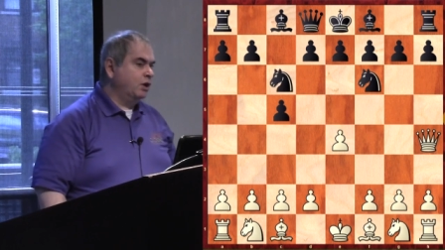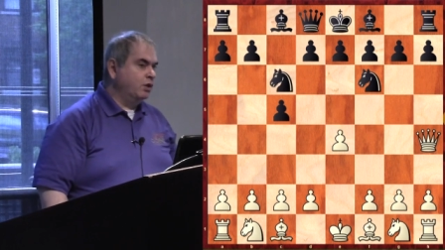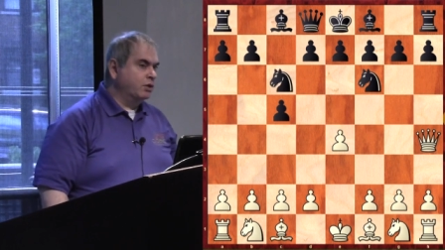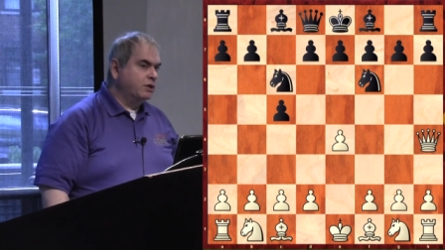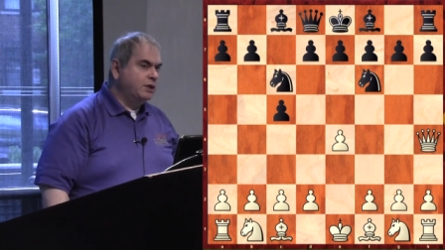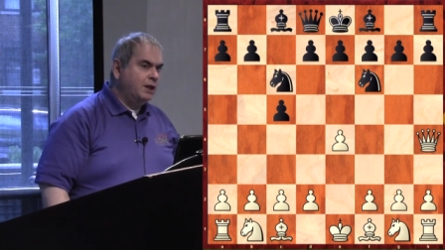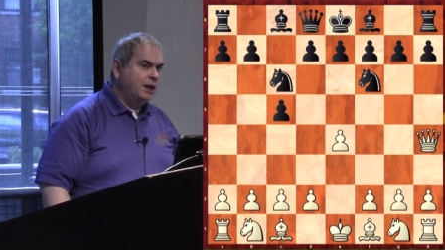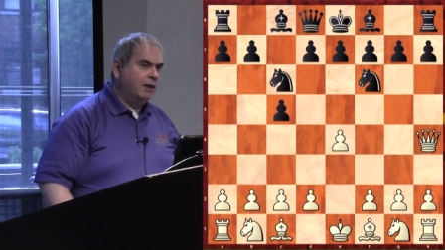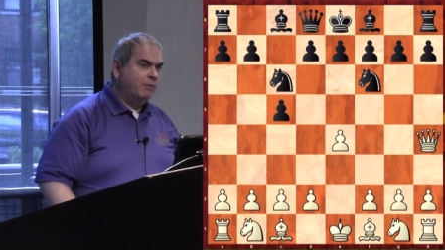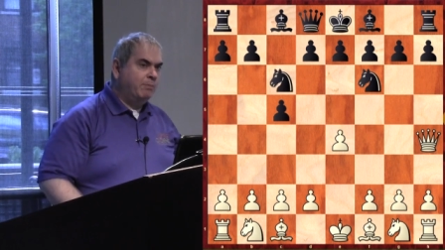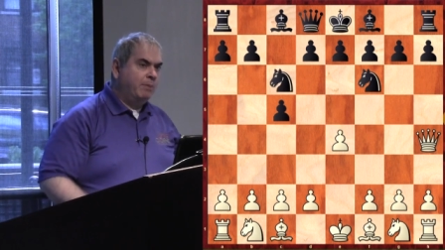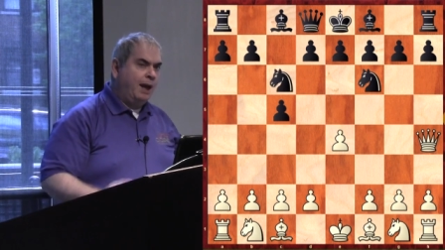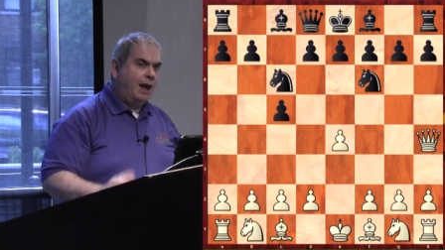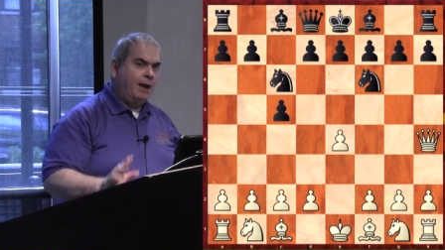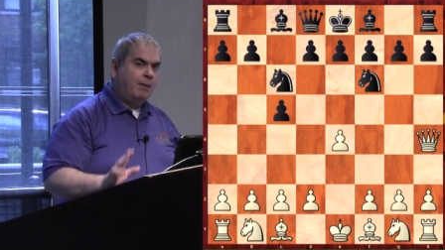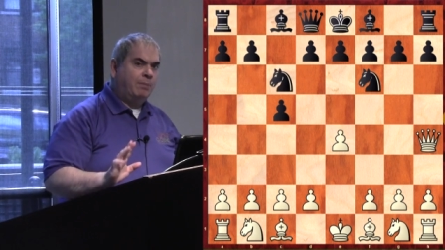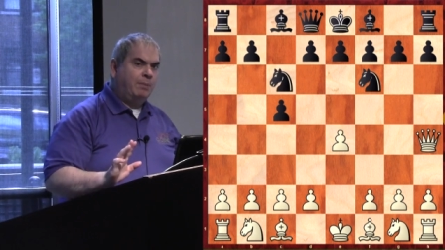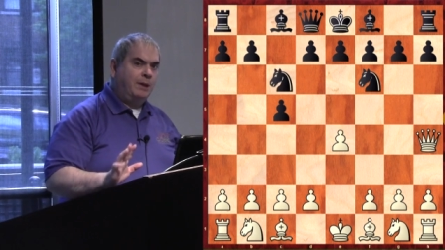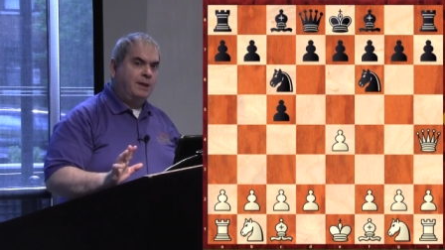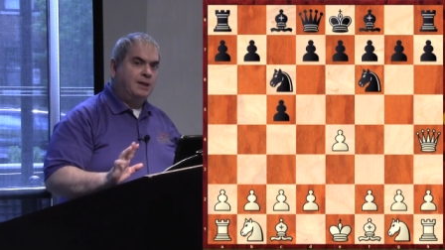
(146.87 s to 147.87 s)
You'll see that
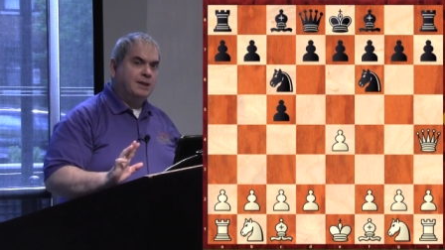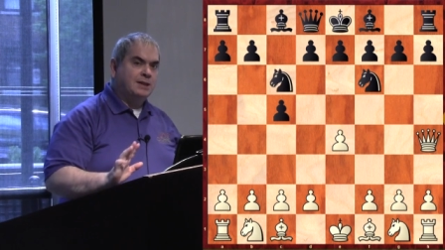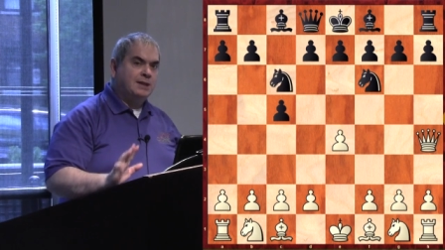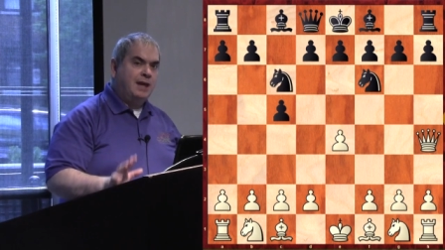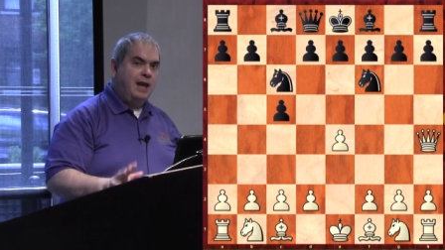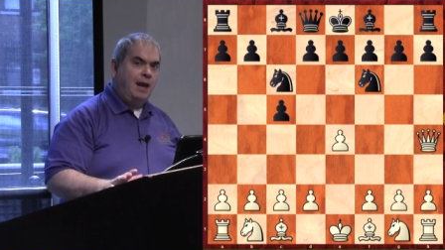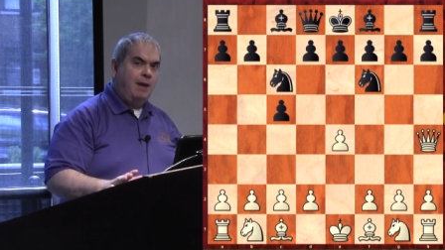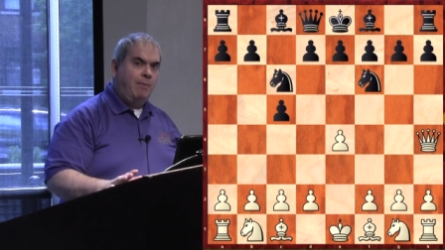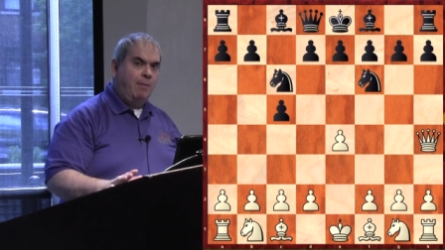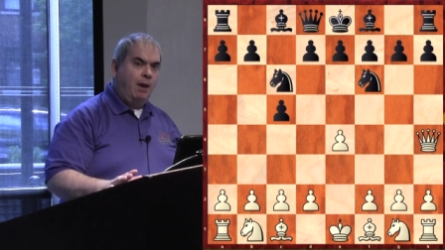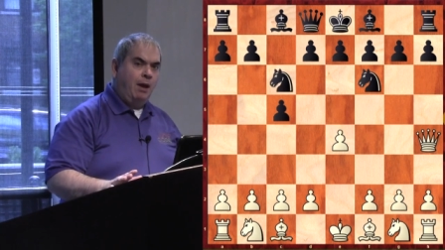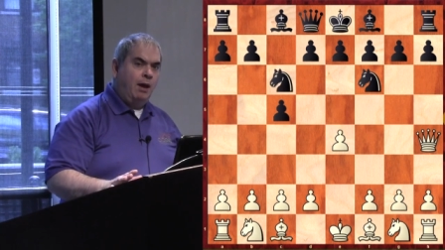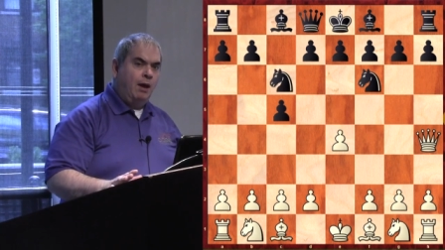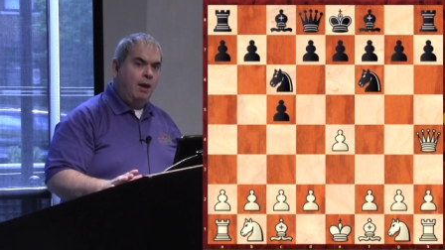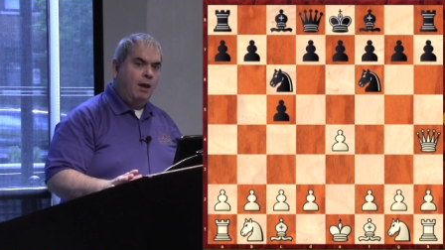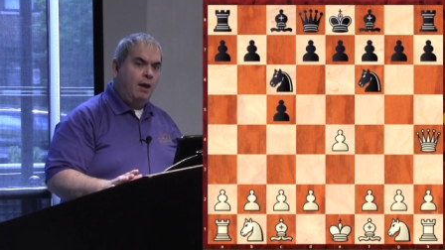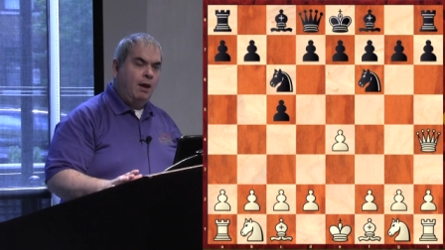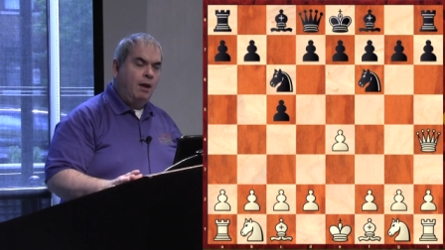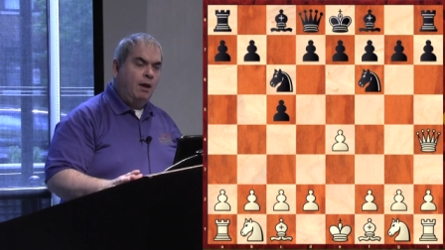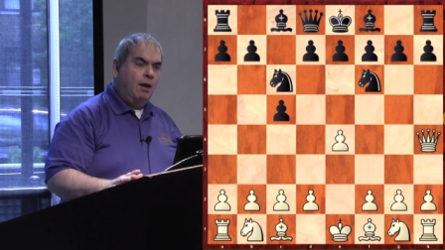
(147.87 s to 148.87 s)
black played this game,
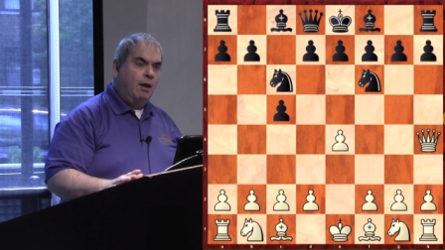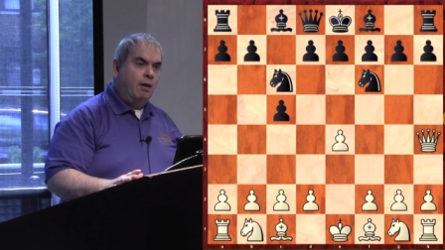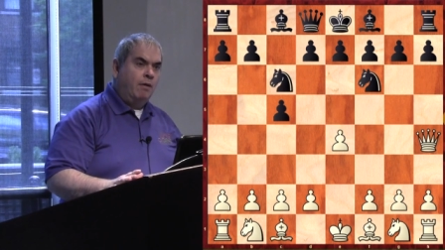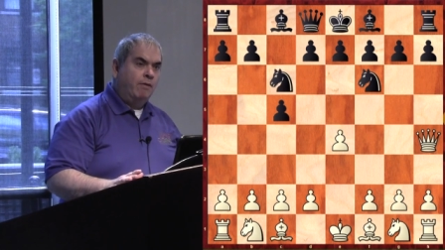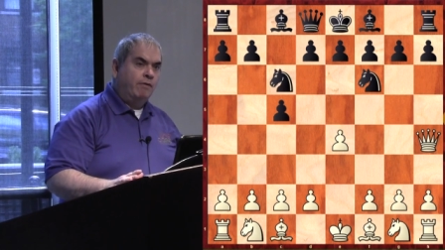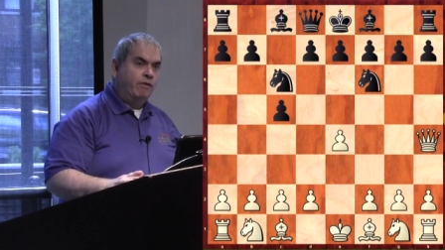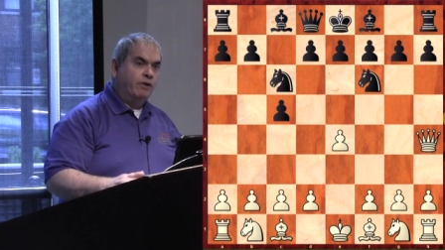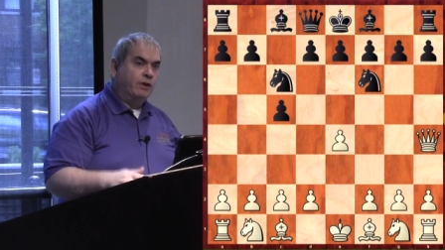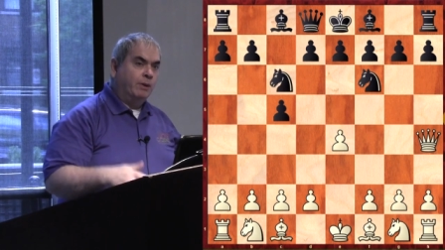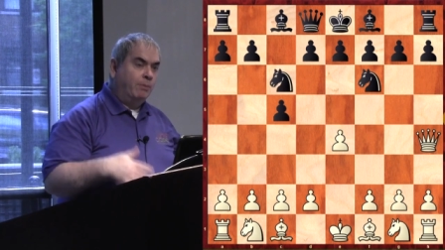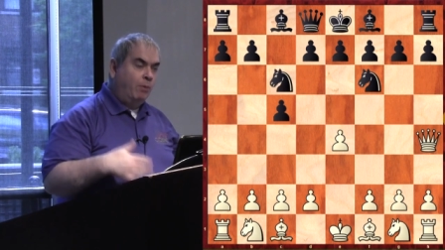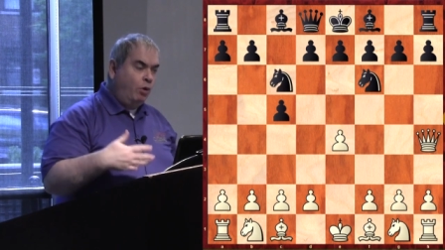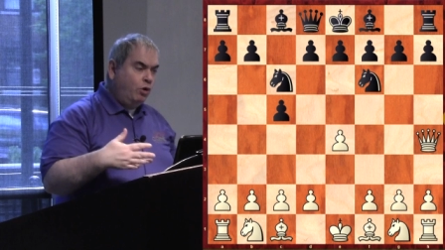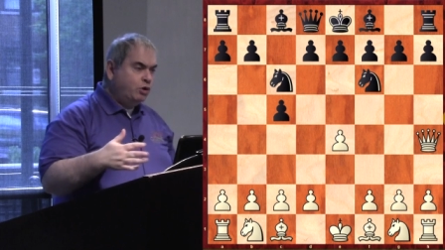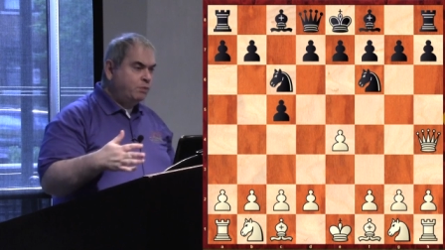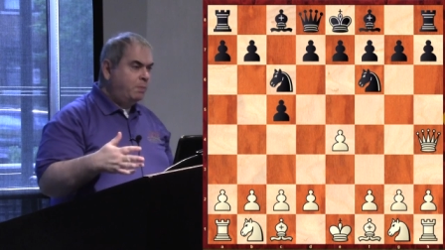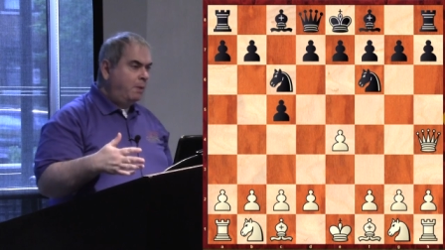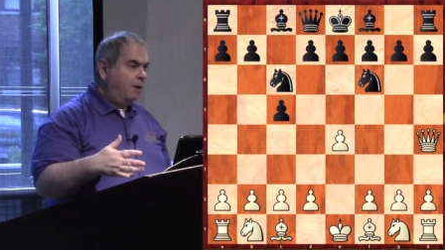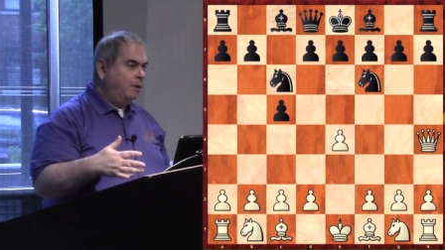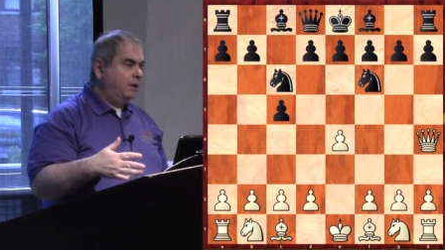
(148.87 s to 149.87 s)
for the
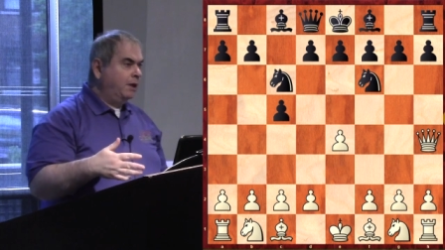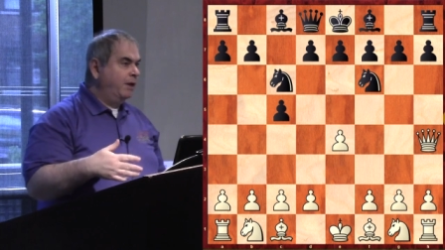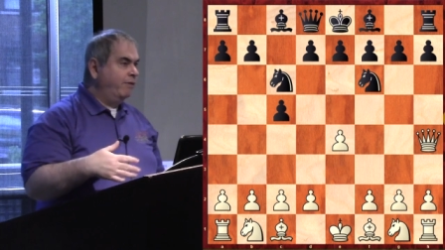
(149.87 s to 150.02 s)
most part,